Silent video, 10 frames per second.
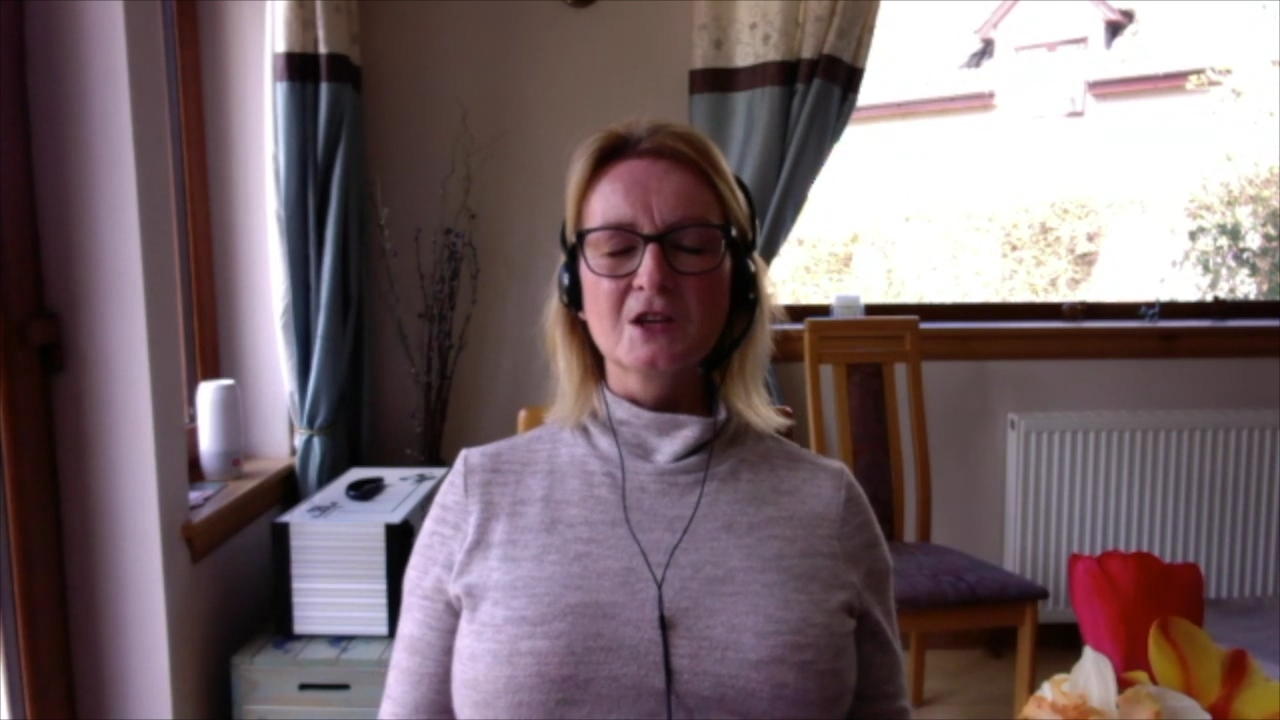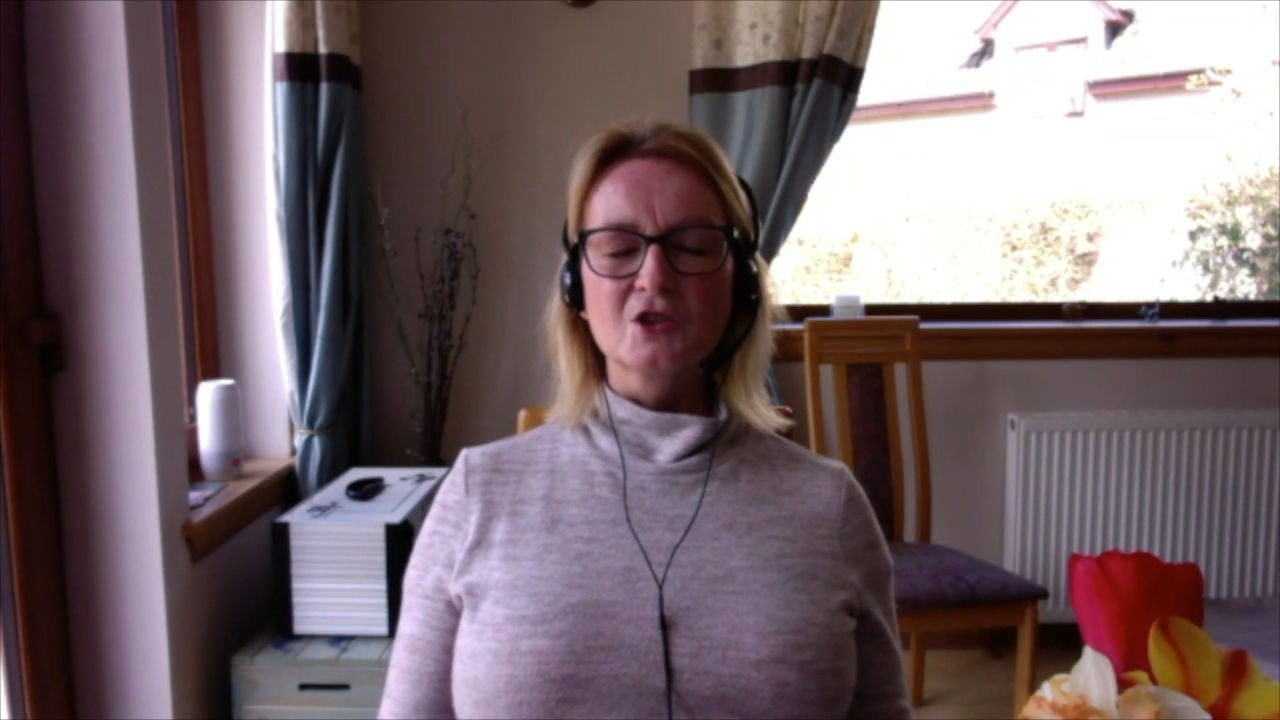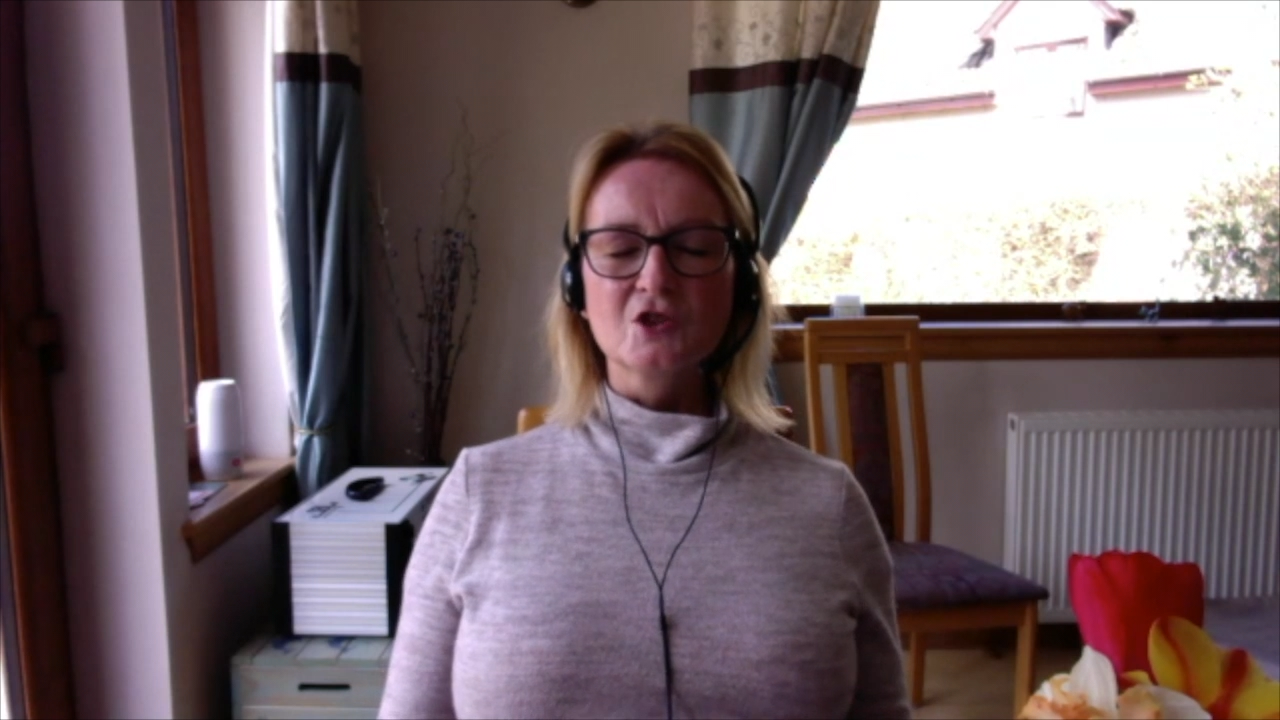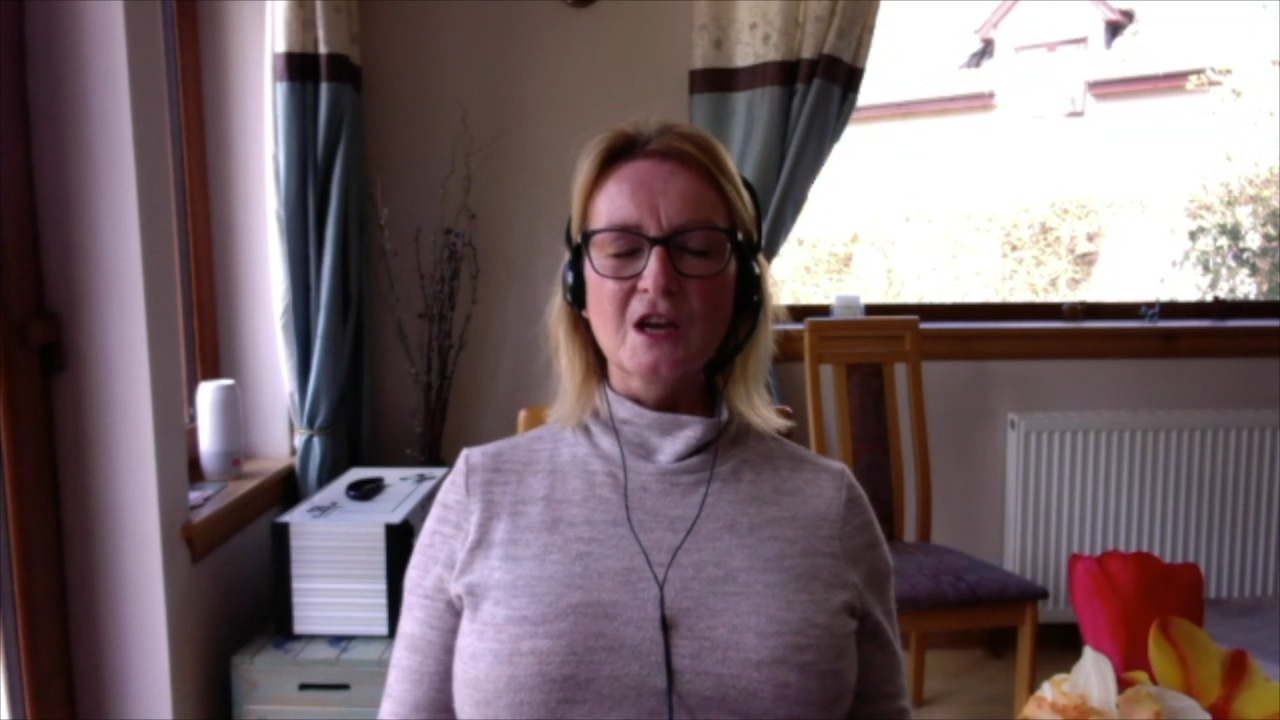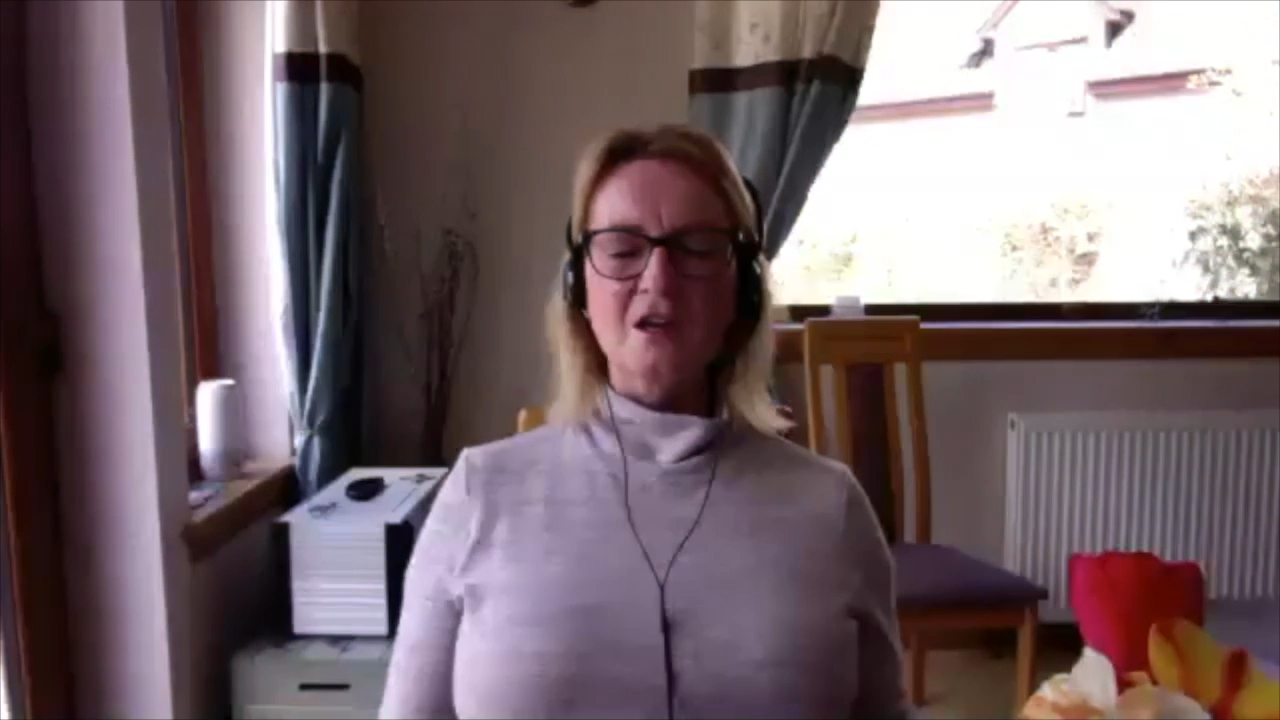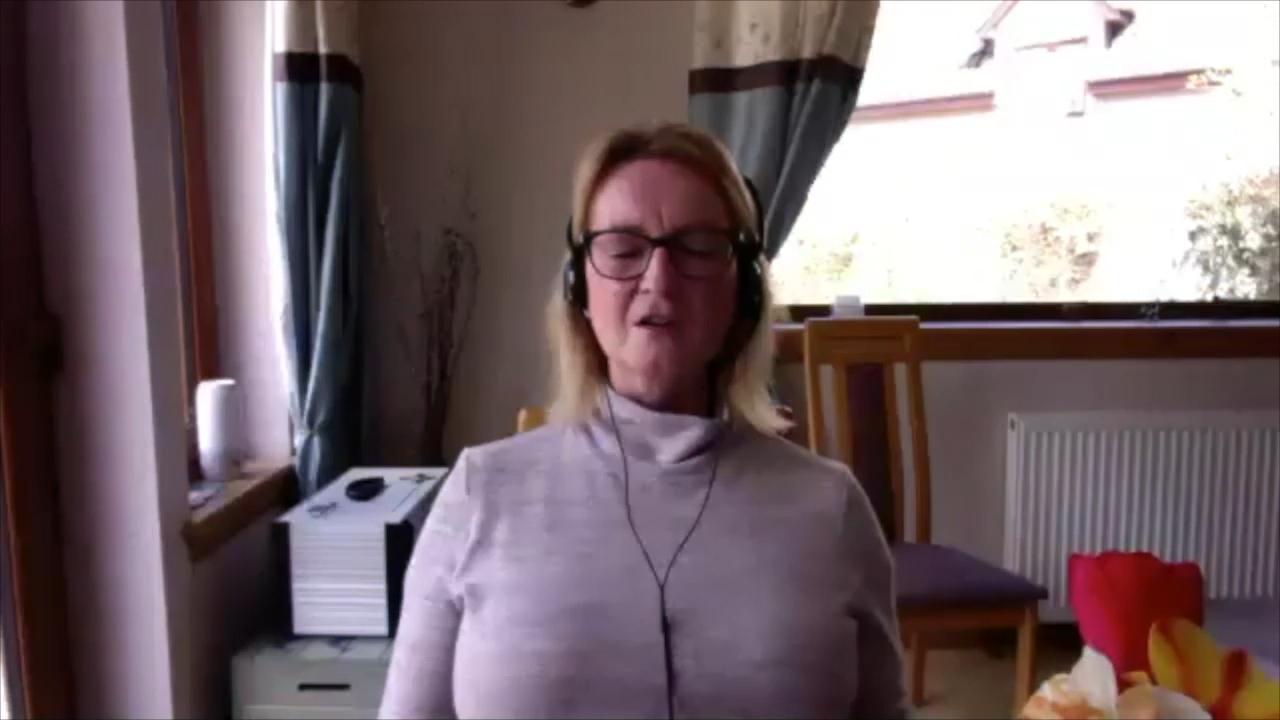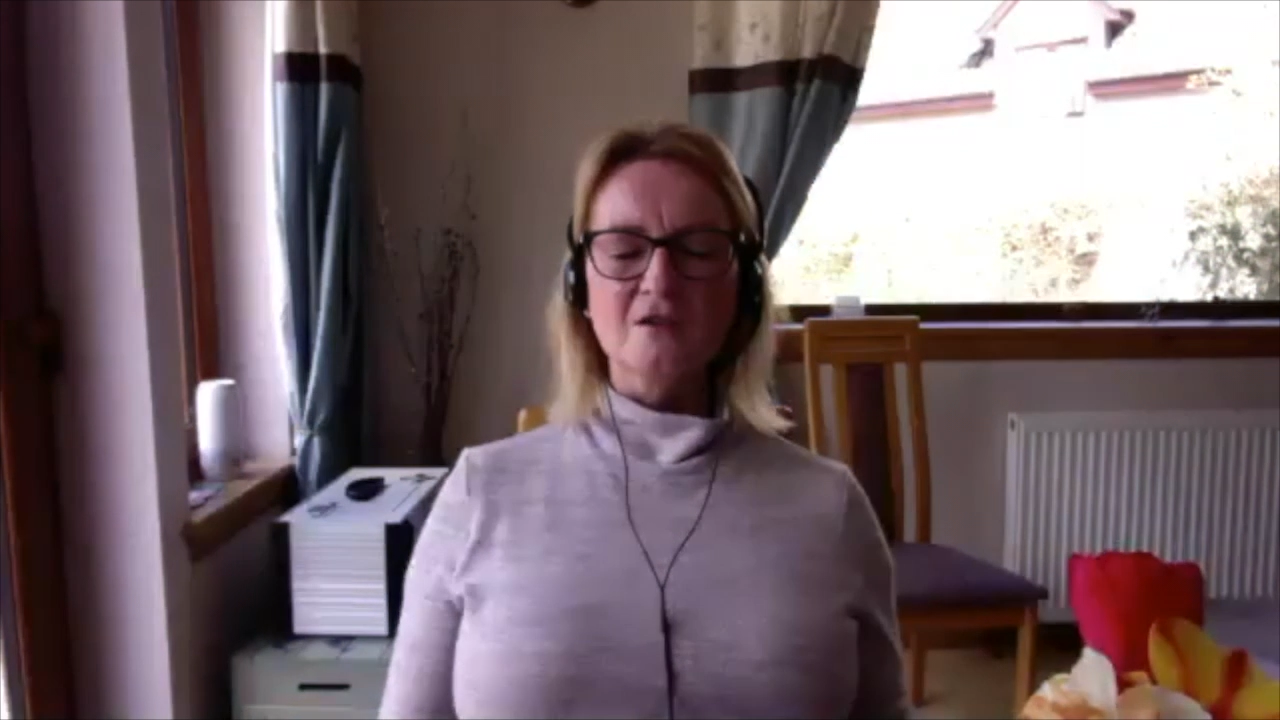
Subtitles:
gentle